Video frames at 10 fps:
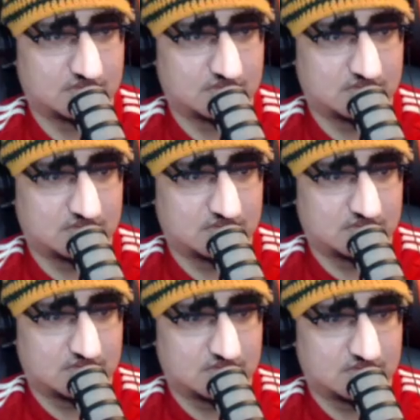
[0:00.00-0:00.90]

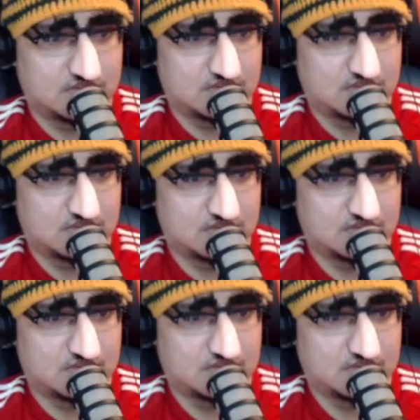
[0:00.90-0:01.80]

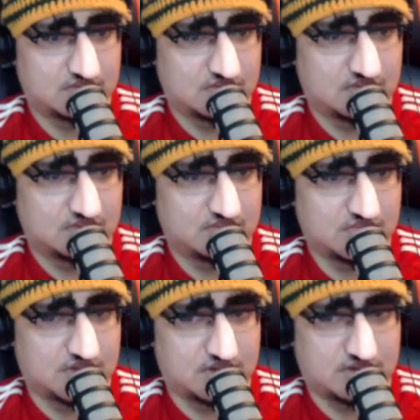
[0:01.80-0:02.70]

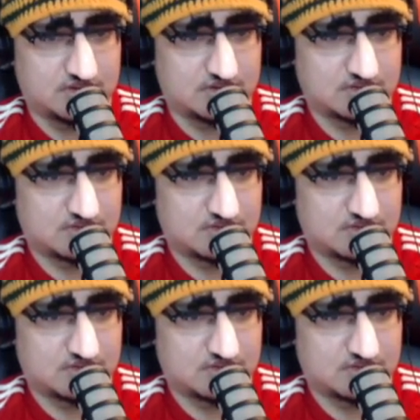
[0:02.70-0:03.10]
This person isn't speaking.